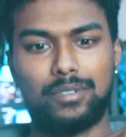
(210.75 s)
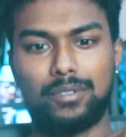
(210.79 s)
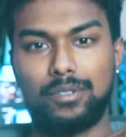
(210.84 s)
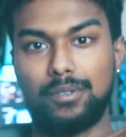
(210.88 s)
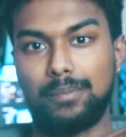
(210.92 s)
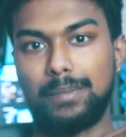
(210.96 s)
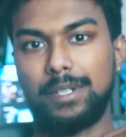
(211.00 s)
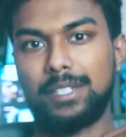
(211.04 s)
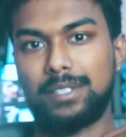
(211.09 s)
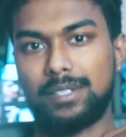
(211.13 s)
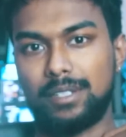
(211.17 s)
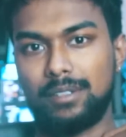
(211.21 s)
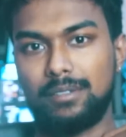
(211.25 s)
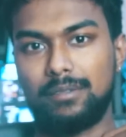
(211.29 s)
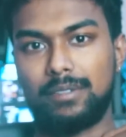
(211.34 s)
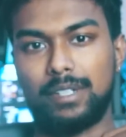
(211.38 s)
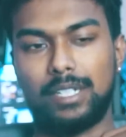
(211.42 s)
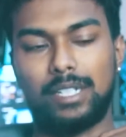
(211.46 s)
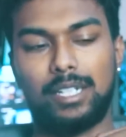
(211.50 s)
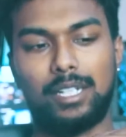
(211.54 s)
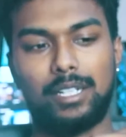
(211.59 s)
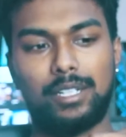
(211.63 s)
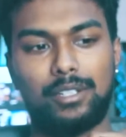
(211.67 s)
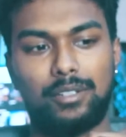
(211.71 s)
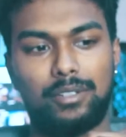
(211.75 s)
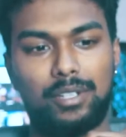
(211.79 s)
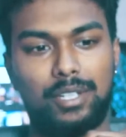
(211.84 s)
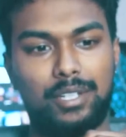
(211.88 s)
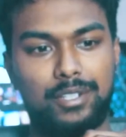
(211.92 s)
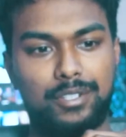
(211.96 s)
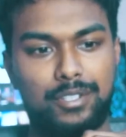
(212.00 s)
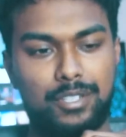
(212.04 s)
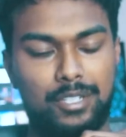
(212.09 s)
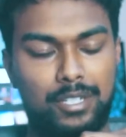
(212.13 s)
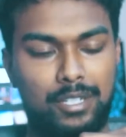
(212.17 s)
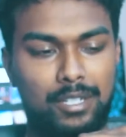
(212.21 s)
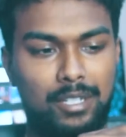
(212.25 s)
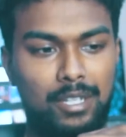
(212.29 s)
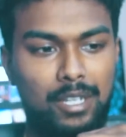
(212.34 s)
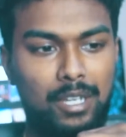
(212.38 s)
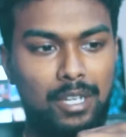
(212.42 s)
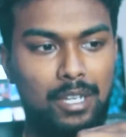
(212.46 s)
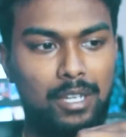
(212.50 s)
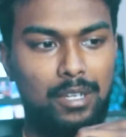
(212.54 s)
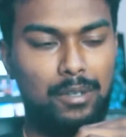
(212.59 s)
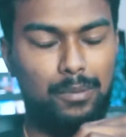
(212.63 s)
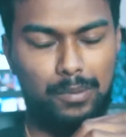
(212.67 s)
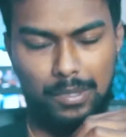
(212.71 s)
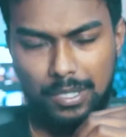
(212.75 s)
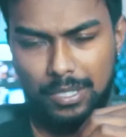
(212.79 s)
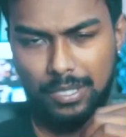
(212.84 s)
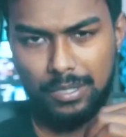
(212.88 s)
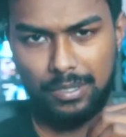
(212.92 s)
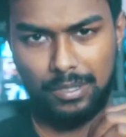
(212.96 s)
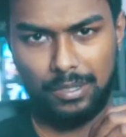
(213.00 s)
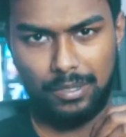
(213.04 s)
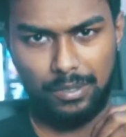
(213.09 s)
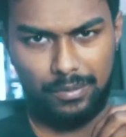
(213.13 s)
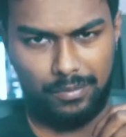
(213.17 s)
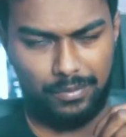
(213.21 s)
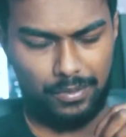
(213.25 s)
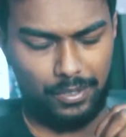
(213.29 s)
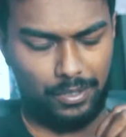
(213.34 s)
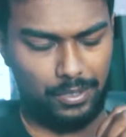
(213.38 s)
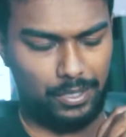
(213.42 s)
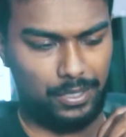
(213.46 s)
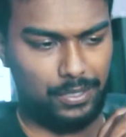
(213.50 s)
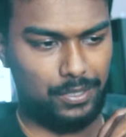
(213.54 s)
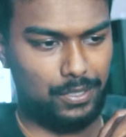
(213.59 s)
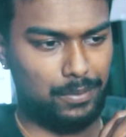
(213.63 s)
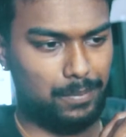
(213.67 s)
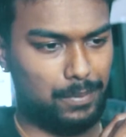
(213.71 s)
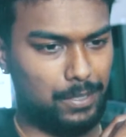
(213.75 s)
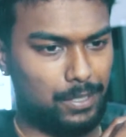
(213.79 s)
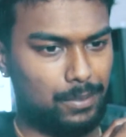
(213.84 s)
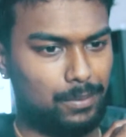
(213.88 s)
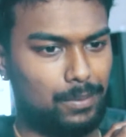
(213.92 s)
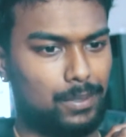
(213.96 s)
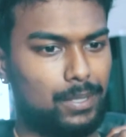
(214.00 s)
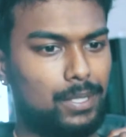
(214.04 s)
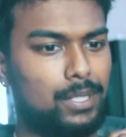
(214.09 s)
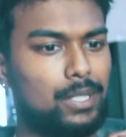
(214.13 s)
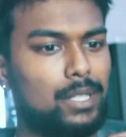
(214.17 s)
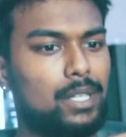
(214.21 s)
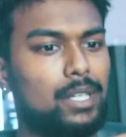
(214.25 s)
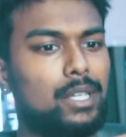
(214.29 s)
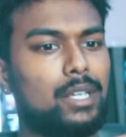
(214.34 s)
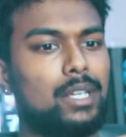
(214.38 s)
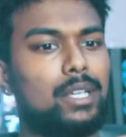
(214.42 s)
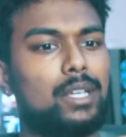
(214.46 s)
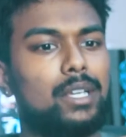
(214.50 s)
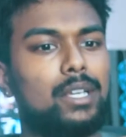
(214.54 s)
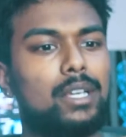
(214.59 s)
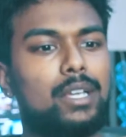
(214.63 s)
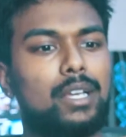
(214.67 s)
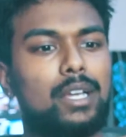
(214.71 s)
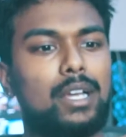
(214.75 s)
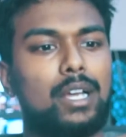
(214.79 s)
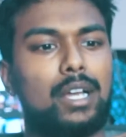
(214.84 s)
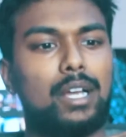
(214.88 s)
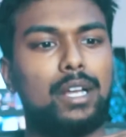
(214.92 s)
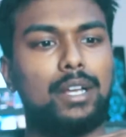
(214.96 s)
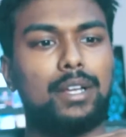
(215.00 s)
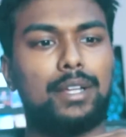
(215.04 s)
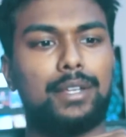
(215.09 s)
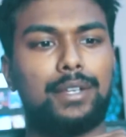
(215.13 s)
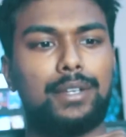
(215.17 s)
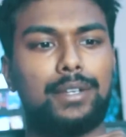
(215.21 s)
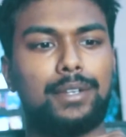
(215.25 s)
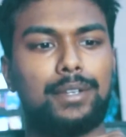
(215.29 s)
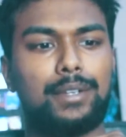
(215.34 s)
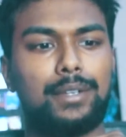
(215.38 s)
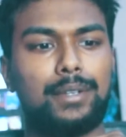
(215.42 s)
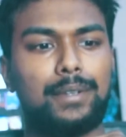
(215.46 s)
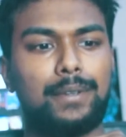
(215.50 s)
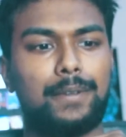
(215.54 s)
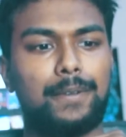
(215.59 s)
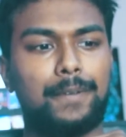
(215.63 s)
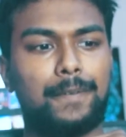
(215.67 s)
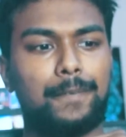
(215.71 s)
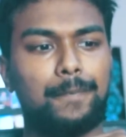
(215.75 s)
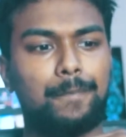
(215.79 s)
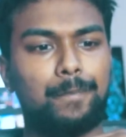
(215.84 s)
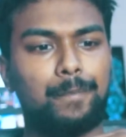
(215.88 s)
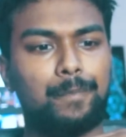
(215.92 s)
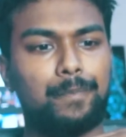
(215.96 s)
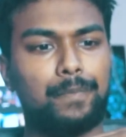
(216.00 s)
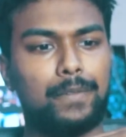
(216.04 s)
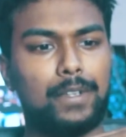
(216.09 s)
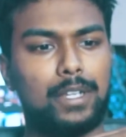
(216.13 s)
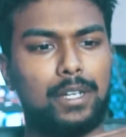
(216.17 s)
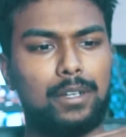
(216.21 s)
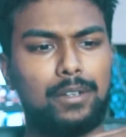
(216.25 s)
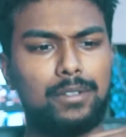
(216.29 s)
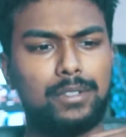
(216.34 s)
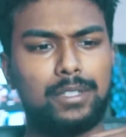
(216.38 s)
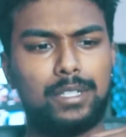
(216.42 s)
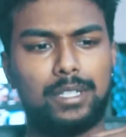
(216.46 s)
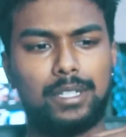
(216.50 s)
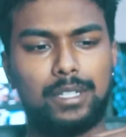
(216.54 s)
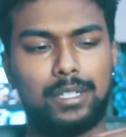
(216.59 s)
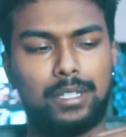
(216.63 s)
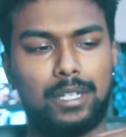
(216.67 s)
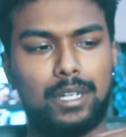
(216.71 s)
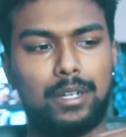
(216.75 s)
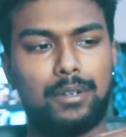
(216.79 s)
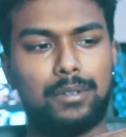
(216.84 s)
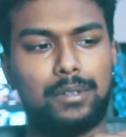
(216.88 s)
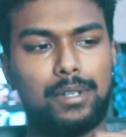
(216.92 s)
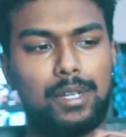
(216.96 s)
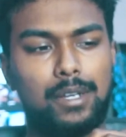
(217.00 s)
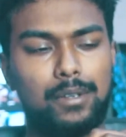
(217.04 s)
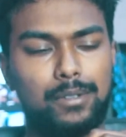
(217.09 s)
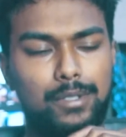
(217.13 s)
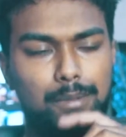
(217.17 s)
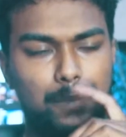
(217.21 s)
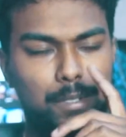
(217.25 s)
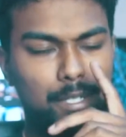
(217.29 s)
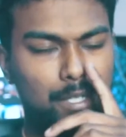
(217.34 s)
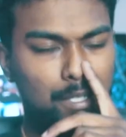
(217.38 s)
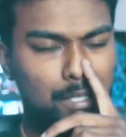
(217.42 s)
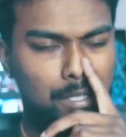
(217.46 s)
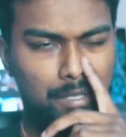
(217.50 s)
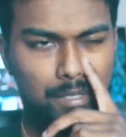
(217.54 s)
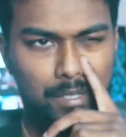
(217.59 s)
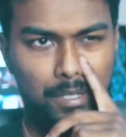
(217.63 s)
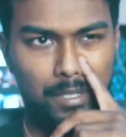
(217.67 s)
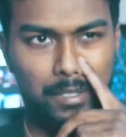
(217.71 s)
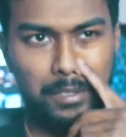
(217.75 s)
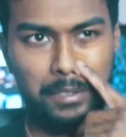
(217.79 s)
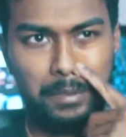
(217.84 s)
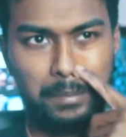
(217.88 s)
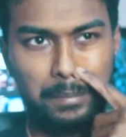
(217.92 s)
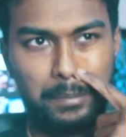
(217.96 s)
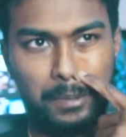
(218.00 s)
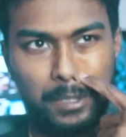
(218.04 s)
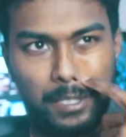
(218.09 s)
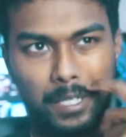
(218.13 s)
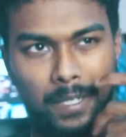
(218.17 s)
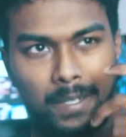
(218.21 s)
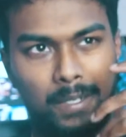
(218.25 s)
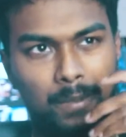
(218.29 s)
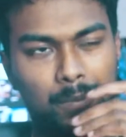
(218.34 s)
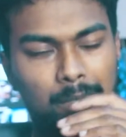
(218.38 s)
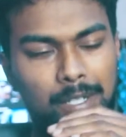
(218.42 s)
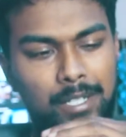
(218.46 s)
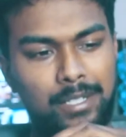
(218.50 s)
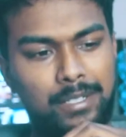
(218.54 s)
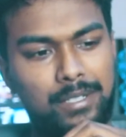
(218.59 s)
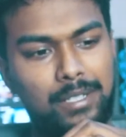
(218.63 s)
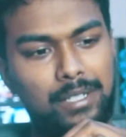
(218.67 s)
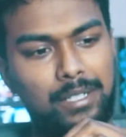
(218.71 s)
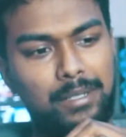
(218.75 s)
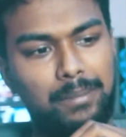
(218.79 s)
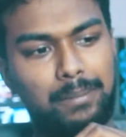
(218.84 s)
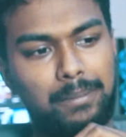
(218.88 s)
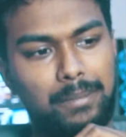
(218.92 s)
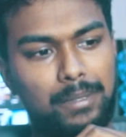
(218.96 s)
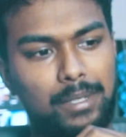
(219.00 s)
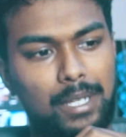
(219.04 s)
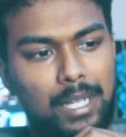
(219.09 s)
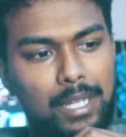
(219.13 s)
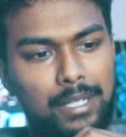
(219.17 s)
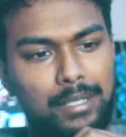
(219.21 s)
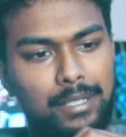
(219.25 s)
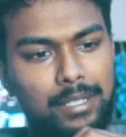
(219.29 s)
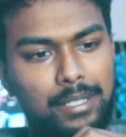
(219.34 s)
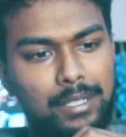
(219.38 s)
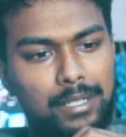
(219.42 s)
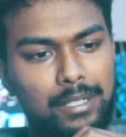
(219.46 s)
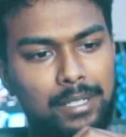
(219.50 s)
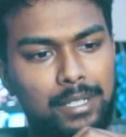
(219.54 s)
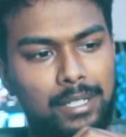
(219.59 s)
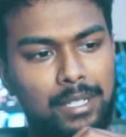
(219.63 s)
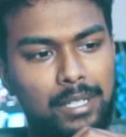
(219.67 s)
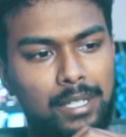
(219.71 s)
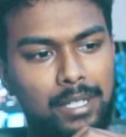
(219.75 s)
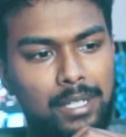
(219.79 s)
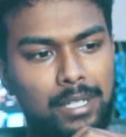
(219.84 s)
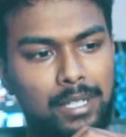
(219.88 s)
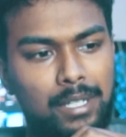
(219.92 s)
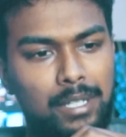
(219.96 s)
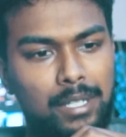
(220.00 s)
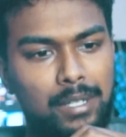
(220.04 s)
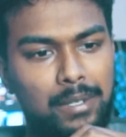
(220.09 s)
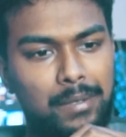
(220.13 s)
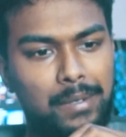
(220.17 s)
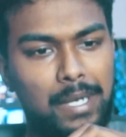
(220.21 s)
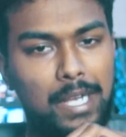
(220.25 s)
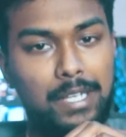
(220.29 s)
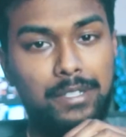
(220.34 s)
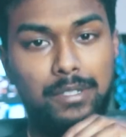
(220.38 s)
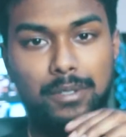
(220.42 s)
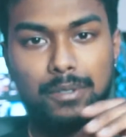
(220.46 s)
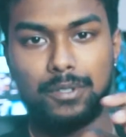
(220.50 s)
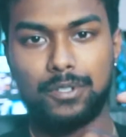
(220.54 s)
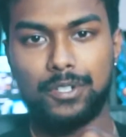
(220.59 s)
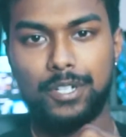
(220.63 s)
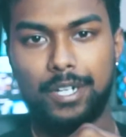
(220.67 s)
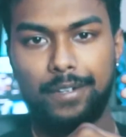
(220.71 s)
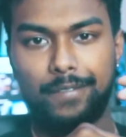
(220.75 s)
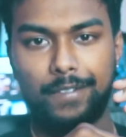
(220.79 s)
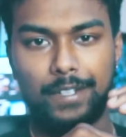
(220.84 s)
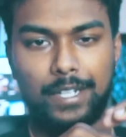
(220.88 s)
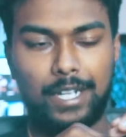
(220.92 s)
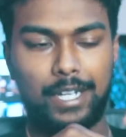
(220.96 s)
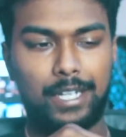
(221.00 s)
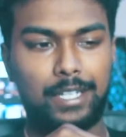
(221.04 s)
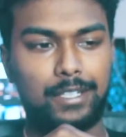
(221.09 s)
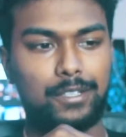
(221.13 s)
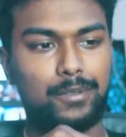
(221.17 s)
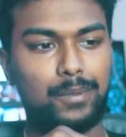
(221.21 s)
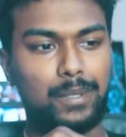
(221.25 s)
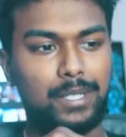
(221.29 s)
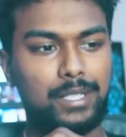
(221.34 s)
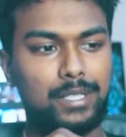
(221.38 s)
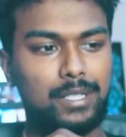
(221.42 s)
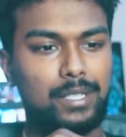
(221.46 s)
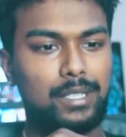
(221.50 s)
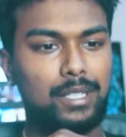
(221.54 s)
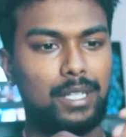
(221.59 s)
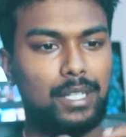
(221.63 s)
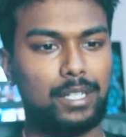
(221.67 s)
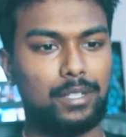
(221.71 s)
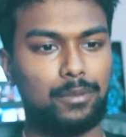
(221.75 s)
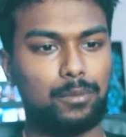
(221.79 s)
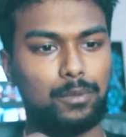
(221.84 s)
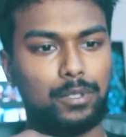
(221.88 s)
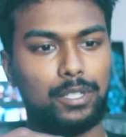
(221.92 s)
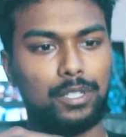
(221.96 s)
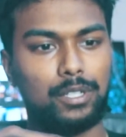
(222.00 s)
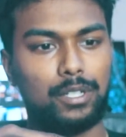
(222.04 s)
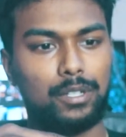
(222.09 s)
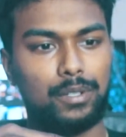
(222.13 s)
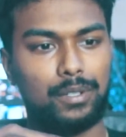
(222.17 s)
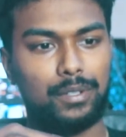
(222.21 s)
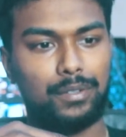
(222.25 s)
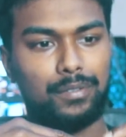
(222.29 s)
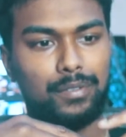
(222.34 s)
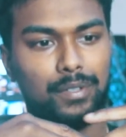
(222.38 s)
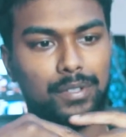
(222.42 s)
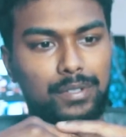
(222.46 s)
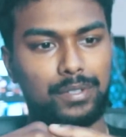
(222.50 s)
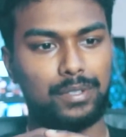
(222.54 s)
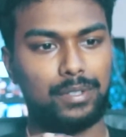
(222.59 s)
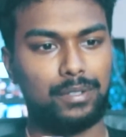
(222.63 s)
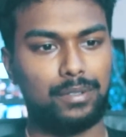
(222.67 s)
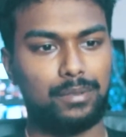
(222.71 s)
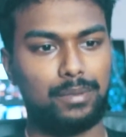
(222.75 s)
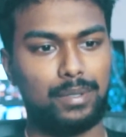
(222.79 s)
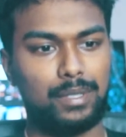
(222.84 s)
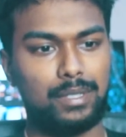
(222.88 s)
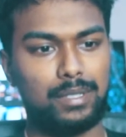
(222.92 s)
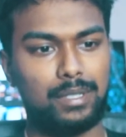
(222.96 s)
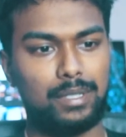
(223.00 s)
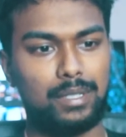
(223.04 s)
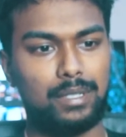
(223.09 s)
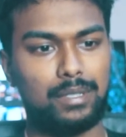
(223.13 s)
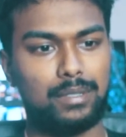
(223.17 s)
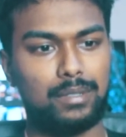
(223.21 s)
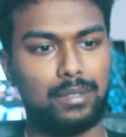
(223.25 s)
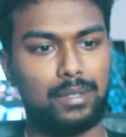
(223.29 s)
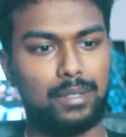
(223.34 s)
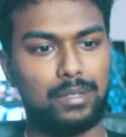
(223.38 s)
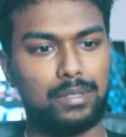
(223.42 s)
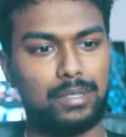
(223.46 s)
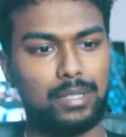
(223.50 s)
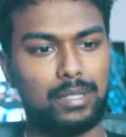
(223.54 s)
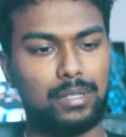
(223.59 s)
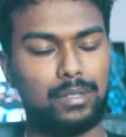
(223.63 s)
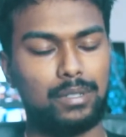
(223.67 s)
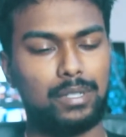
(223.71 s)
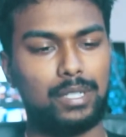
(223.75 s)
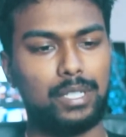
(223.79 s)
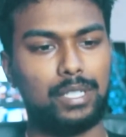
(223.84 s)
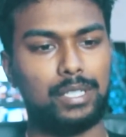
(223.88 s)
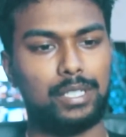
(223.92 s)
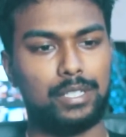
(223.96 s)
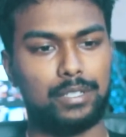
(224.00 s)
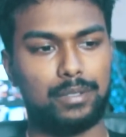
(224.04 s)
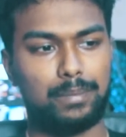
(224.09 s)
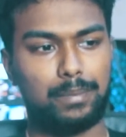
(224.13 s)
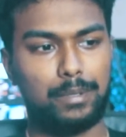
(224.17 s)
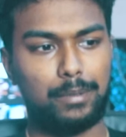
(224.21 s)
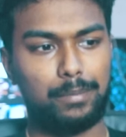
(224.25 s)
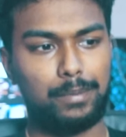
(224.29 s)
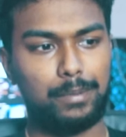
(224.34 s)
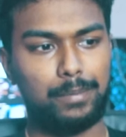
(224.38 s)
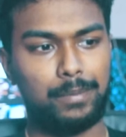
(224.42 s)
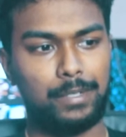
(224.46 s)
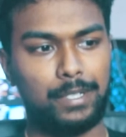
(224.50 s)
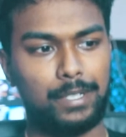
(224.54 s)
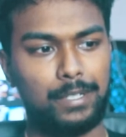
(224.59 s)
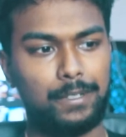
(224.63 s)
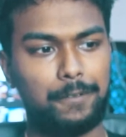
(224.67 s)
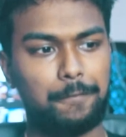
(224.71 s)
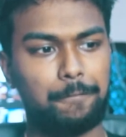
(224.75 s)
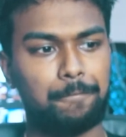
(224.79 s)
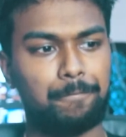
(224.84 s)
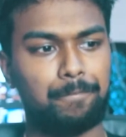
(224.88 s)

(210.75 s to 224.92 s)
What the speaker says: you're basically redlining your engine, which isn't good for your engine anyway. And I was like, I was a bit concerned, but it went into limp, and then as I was driving, I hit 20 and it wouldn't go any faster than 20, so I was like, okay, there's a problem here.